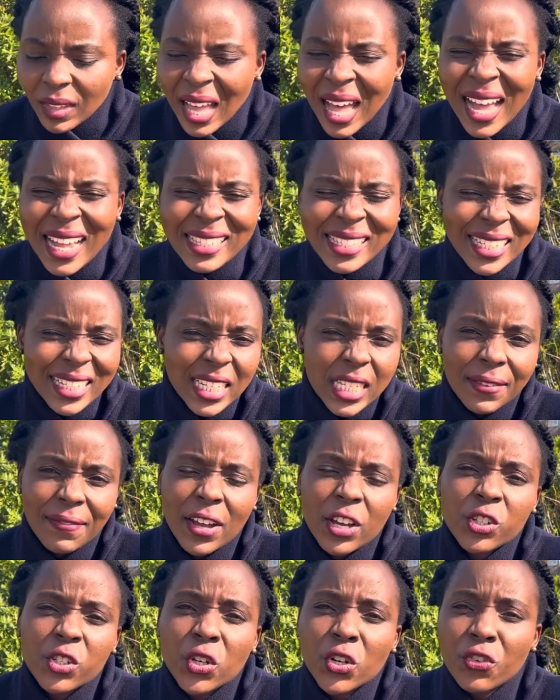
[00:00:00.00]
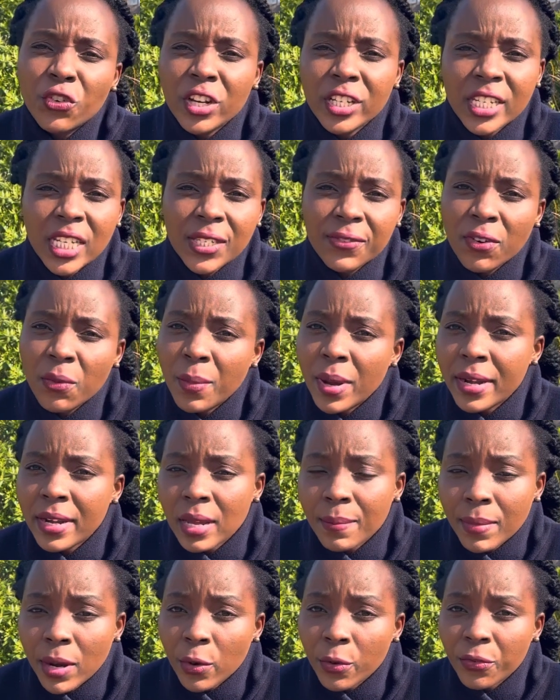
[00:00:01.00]
And satisfaction ranges from a
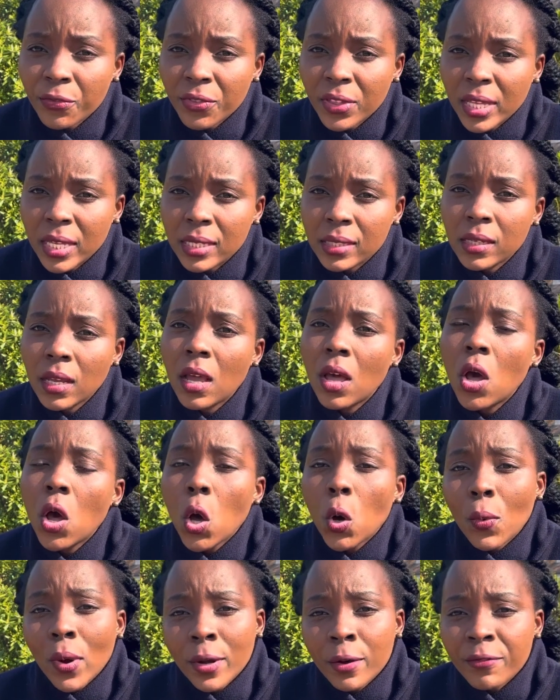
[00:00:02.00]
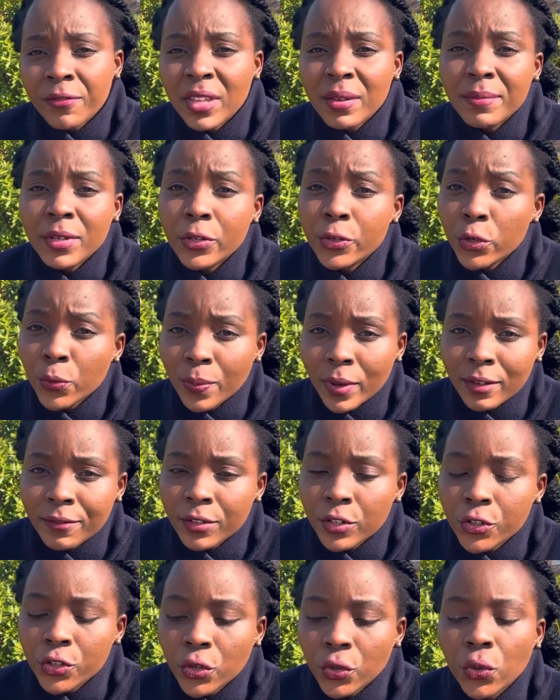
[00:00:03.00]
number of things. One of them is
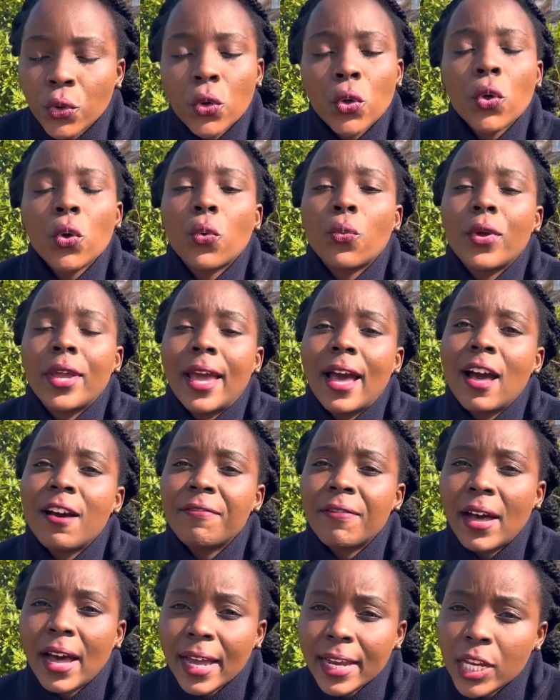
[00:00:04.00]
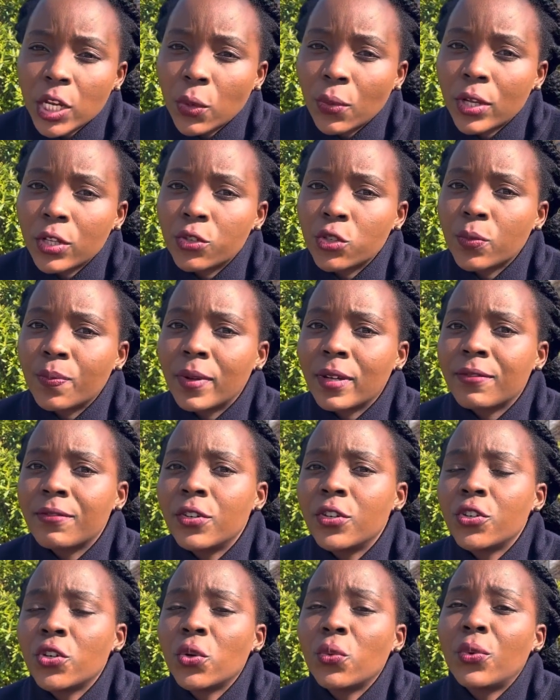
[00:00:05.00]
supervision. We have adequate
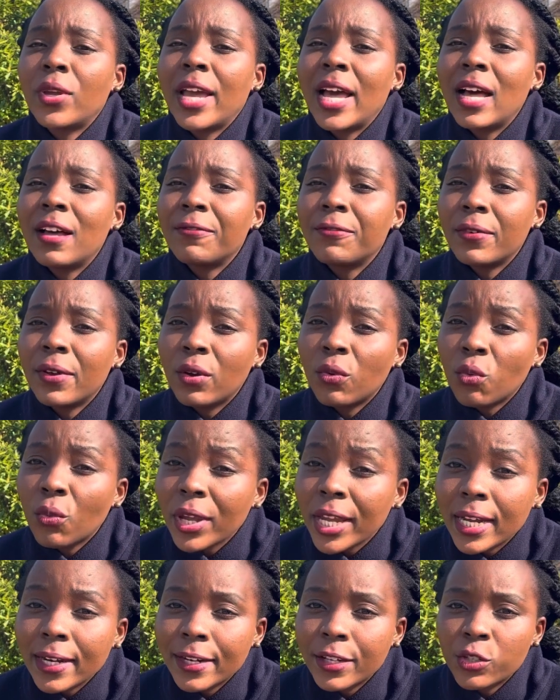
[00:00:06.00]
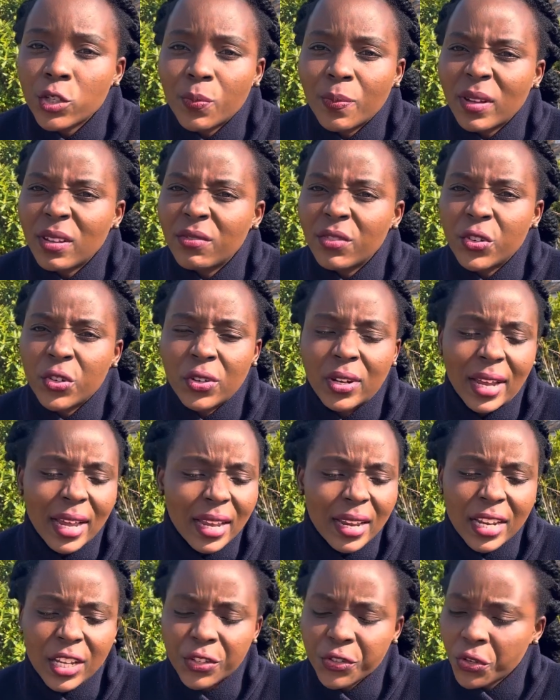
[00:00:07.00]
supervision. We have weekly supervision.
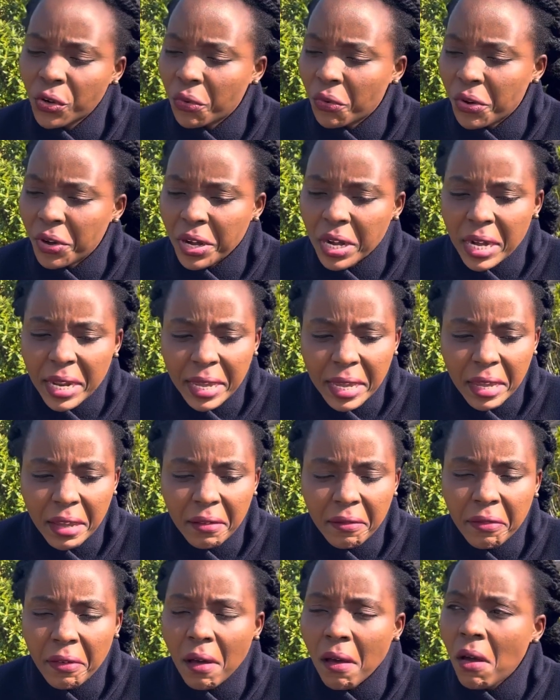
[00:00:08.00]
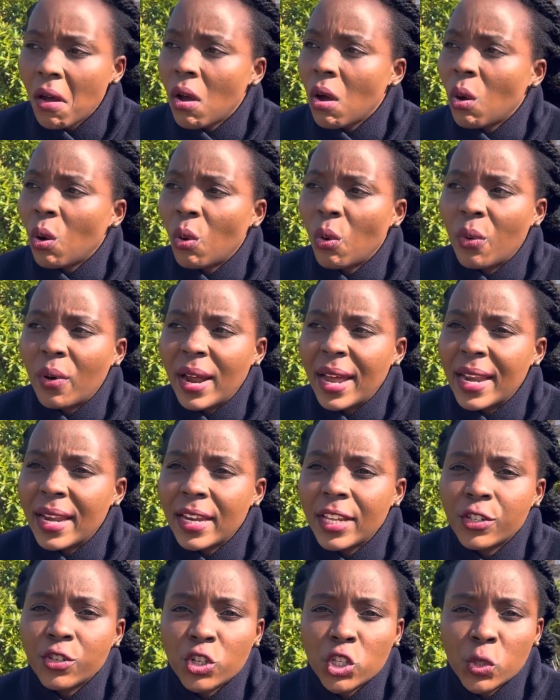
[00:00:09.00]
Unless you're on leave or
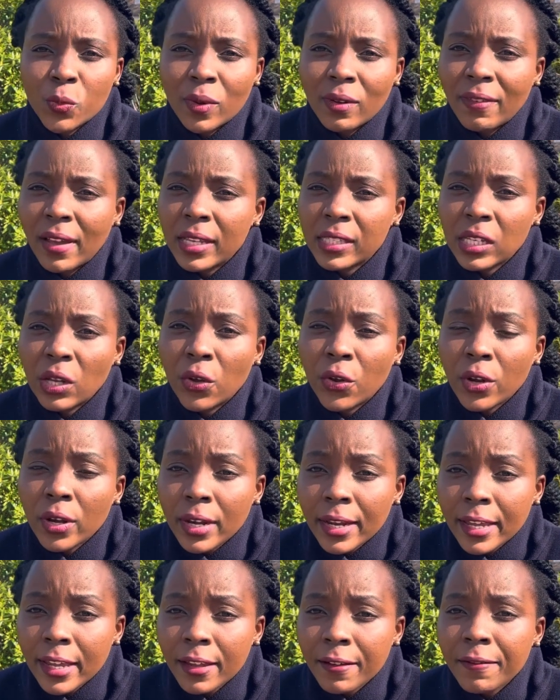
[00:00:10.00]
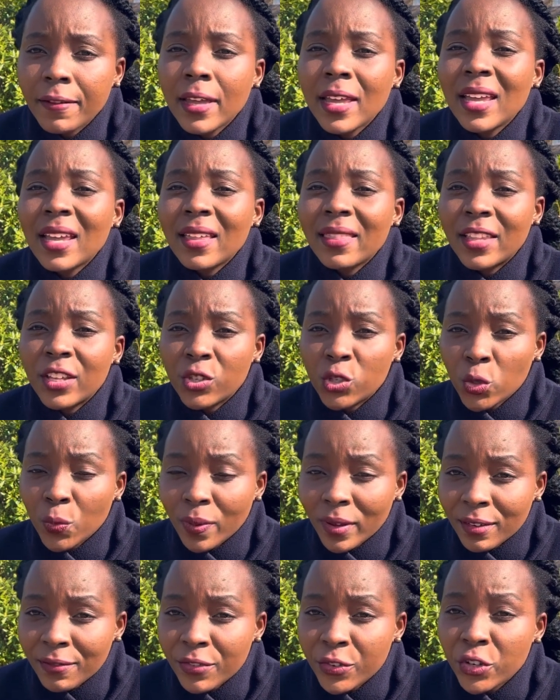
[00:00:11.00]
unless your supervisor on leave, the
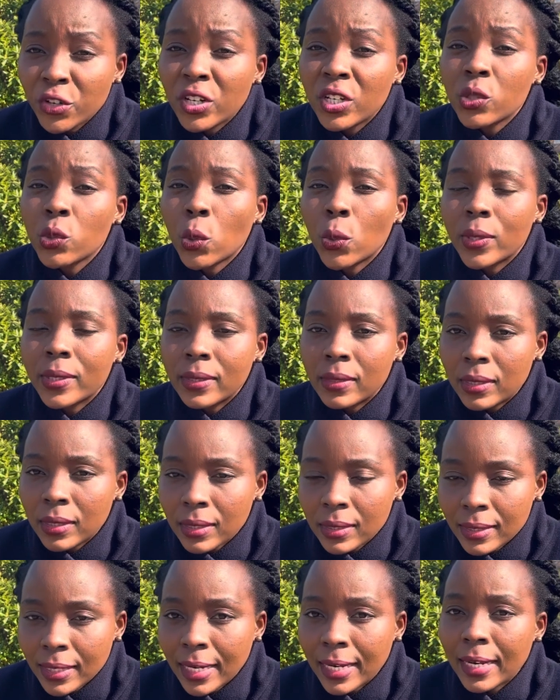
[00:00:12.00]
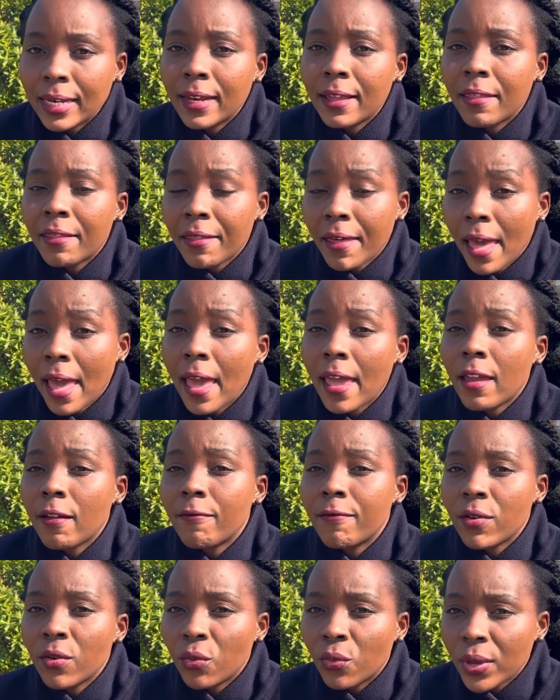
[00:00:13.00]
supervision is consistently there
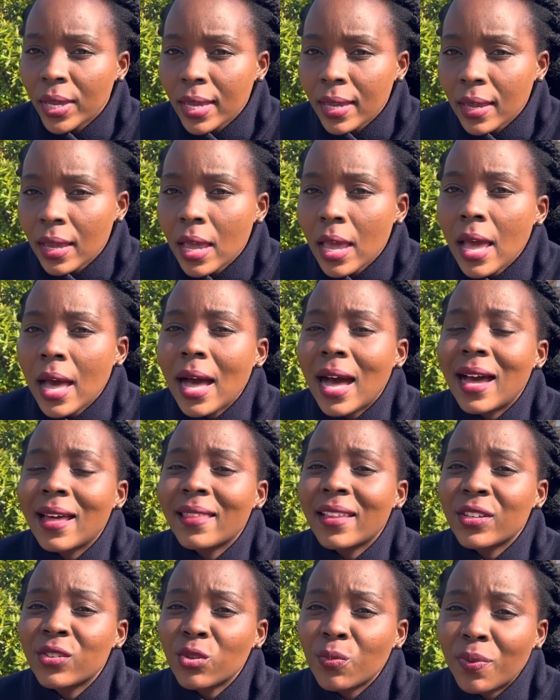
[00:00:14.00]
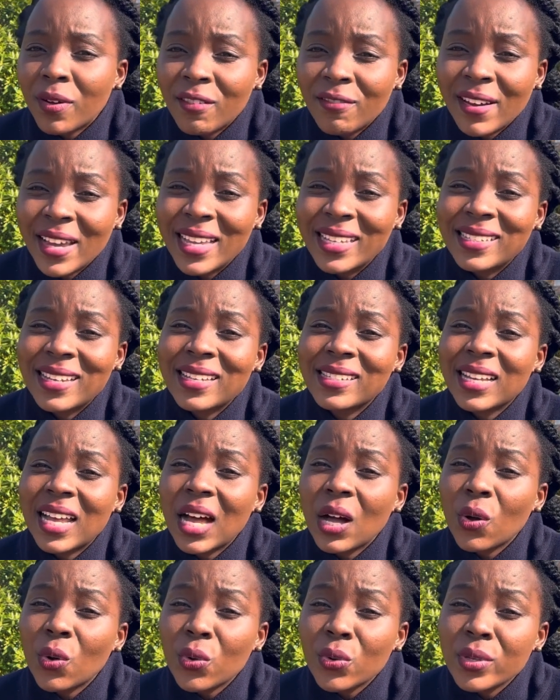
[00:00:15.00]
every week and the supervisors
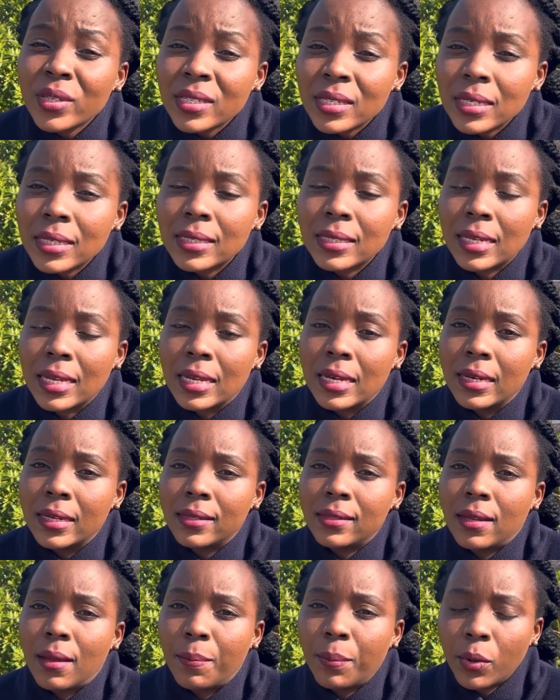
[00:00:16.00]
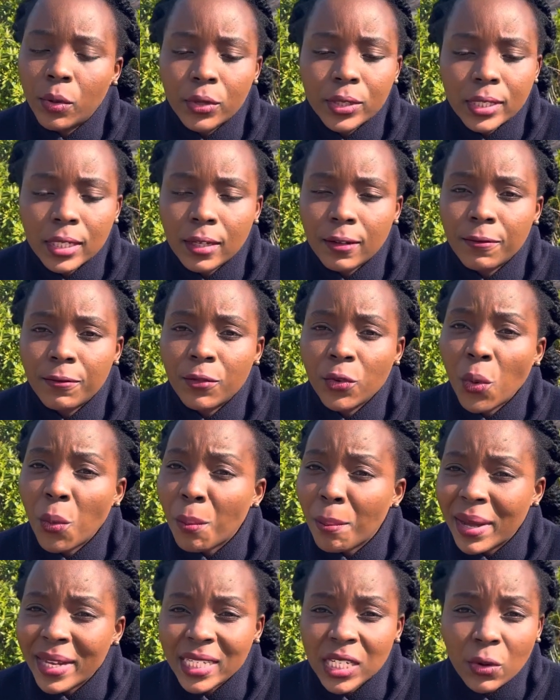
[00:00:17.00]
are consistently supportive no
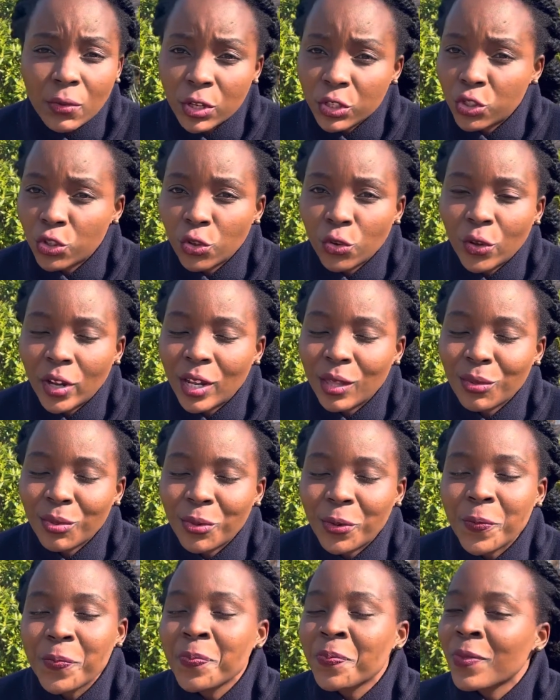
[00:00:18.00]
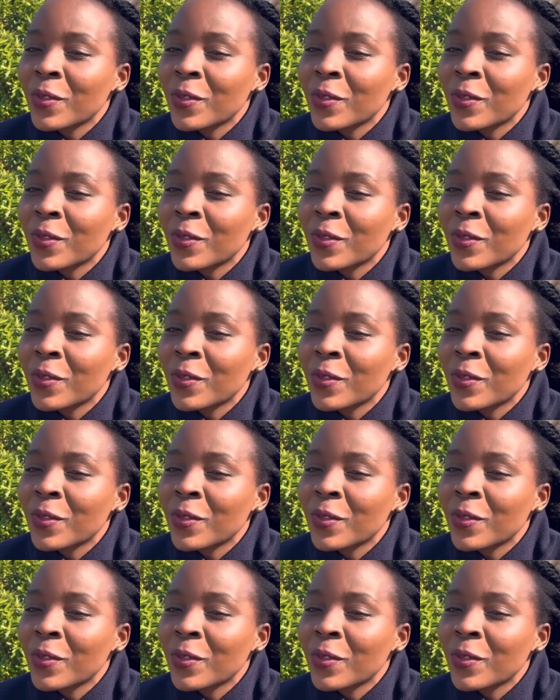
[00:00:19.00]
matter what you're going through.